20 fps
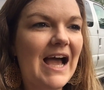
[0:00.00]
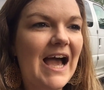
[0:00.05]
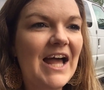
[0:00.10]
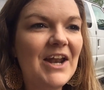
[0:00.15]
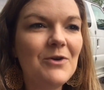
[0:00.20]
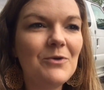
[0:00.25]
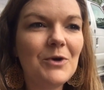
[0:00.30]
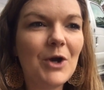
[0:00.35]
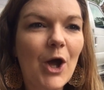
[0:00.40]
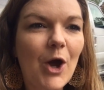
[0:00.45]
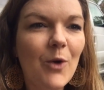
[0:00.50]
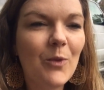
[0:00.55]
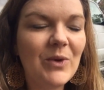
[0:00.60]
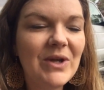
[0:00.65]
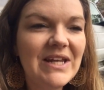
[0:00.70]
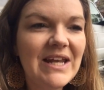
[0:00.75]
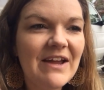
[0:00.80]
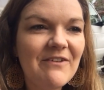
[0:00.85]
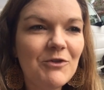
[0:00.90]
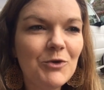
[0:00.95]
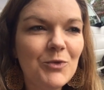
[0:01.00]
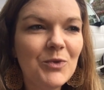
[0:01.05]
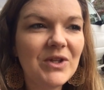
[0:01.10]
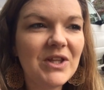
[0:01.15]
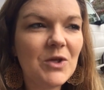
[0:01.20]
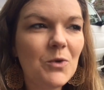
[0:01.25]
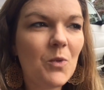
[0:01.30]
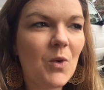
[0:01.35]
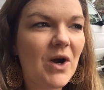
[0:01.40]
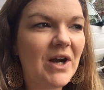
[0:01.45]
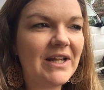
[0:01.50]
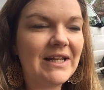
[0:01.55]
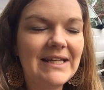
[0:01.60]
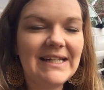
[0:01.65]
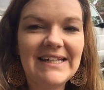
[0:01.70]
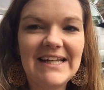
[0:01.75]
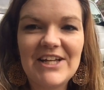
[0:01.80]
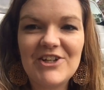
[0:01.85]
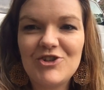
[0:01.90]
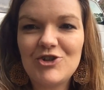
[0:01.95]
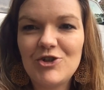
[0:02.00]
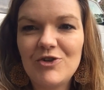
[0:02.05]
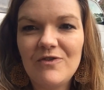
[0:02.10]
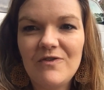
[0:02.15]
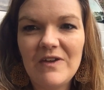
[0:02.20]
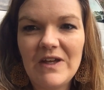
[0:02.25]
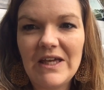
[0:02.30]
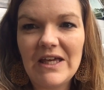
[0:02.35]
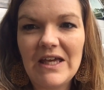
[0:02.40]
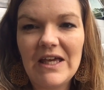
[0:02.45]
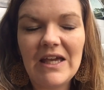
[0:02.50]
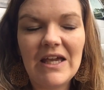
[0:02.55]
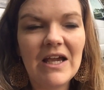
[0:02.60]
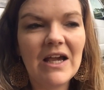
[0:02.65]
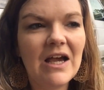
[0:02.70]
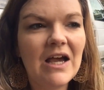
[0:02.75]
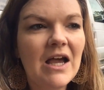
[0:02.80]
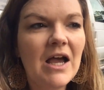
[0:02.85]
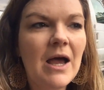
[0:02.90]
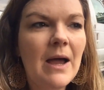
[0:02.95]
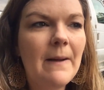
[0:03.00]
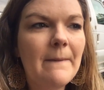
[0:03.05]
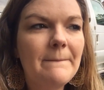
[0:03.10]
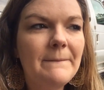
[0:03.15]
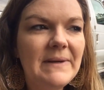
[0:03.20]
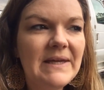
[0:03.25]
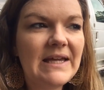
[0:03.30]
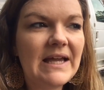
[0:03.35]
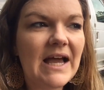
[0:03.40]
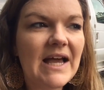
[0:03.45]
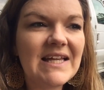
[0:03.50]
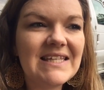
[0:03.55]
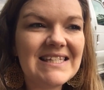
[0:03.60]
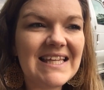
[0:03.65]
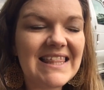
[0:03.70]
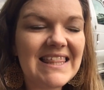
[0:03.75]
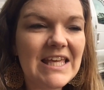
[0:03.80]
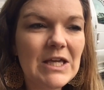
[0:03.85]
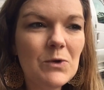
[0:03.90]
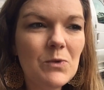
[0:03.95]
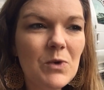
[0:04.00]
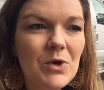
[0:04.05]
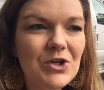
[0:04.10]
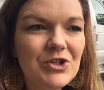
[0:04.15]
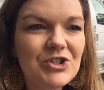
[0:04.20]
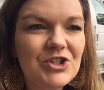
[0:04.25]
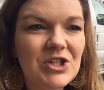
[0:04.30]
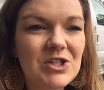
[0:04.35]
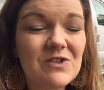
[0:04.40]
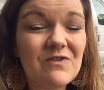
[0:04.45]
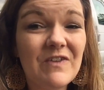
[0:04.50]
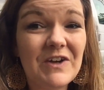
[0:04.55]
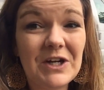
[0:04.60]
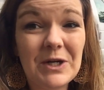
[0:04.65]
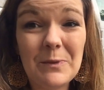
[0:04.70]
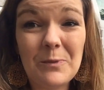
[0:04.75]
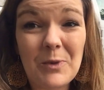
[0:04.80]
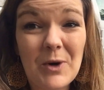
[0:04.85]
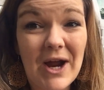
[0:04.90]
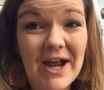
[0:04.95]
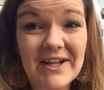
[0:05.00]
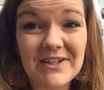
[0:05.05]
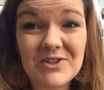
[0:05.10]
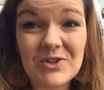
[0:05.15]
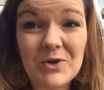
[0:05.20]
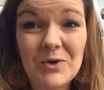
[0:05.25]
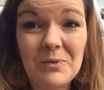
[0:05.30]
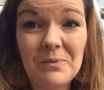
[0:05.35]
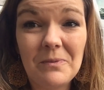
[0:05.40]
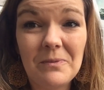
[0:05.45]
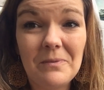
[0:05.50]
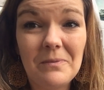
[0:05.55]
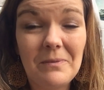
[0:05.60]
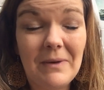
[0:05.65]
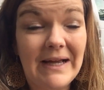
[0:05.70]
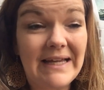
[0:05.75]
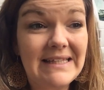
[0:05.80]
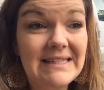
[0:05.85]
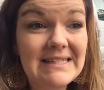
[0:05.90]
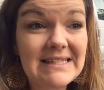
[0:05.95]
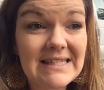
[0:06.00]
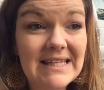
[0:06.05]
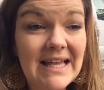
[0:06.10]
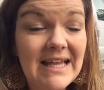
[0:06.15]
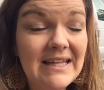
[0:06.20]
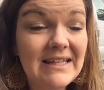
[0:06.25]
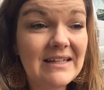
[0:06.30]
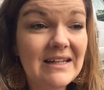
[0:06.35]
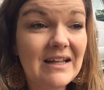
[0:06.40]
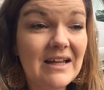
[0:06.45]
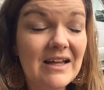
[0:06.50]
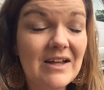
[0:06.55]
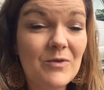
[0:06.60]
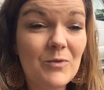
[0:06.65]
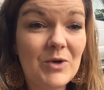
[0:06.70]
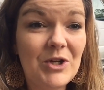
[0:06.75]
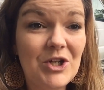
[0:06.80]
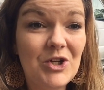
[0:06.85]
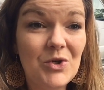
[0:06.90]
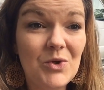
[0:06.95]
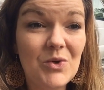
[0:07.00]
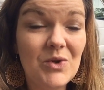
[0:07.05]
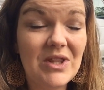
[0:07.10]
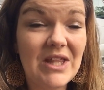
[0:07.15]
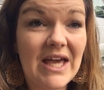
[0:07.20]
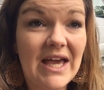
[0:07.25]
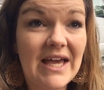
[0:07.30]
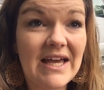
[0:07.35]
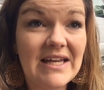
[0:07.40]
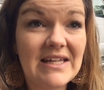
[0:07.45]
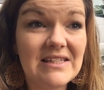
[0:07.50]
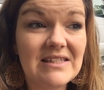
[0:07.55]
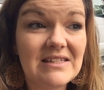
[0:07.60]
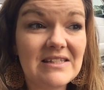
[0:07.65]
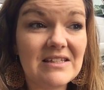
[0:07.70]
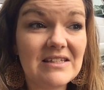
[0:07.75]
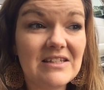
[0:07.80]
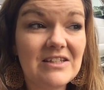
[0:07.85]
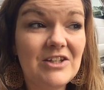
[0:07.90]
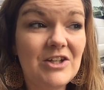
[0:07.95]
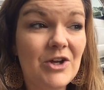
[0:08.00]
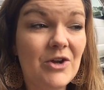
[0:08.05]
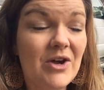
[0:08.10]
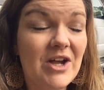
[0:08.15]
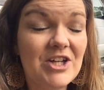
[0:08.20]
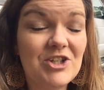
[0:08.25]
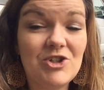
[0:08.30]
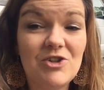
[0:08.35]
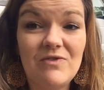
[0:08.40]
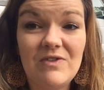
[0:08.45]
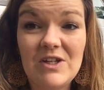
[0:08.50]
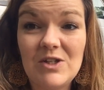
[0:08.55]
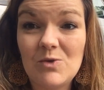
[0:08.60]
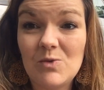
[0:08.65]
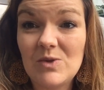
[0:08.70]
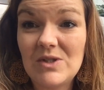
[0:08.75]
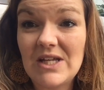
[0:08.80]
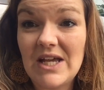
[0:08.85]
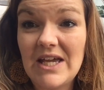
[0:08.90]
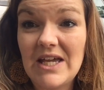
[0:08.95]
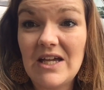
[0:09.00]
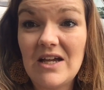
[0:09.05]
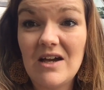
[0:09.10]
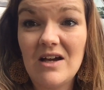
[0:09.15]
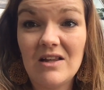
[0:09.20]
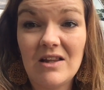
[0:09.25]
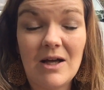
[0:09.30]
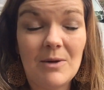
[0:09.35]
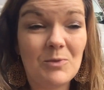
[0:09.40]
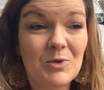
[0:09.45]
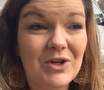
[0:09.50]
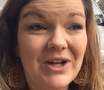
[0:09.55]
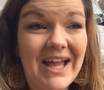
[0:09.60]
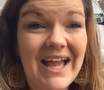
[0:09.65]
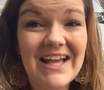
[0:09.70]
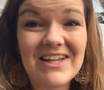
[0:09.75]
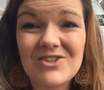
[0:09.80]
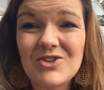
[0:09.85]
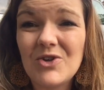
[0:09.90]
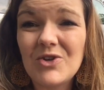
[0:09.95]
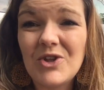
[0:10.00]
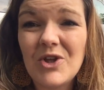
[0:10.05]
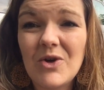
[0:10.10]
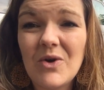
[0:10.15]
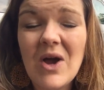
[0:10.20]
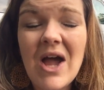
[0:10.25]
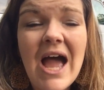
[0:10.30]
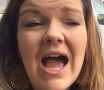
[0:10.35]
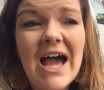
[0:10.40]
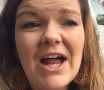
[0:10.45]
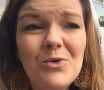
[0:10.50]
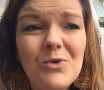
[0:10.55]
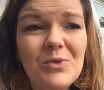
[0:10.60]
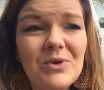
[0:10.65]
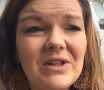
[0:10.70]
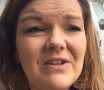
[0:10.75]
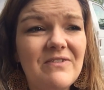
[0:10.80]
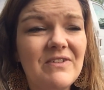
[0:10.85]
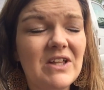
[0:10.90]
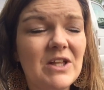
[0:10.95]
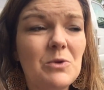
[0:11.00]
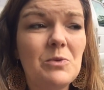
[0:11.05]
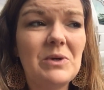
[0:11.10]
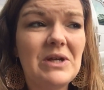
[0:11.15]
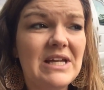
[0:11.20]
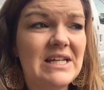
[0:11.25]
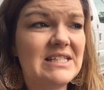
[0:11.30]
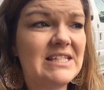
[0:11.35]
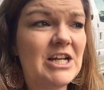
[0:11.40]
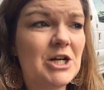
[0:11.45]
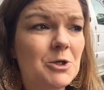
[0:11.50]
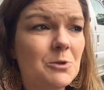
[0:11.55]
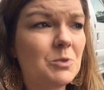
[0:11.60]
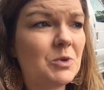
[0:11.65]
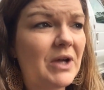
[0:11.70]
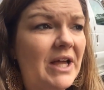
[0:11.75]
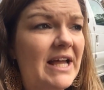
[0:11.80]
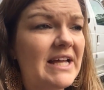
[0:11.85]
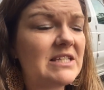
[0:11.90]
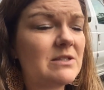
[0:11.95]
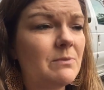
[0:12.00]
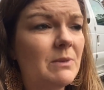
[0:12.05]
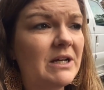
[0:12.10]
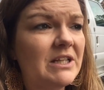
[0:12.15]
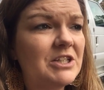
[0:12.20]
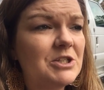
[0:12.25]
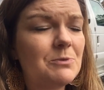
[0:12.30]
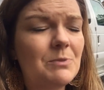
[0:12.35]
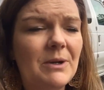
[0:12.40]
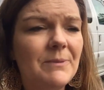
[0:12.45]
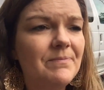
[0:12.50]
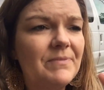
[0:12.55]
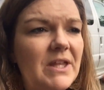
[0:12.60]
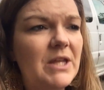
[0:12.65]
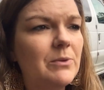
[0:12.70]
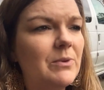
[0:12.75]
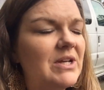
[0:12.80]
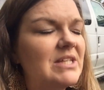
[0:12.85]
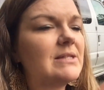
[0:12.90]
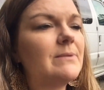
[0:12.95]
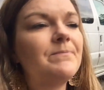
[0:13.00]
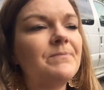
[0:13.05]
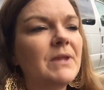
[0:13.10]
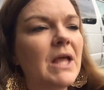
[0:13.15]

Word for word: I don't know, we never really wanted an S U V because I think we were just very practical mindset. We knew that, you know, S U Vs would take a lot more gas, although I don't really feel like we get terrible gas mileage, but anyways,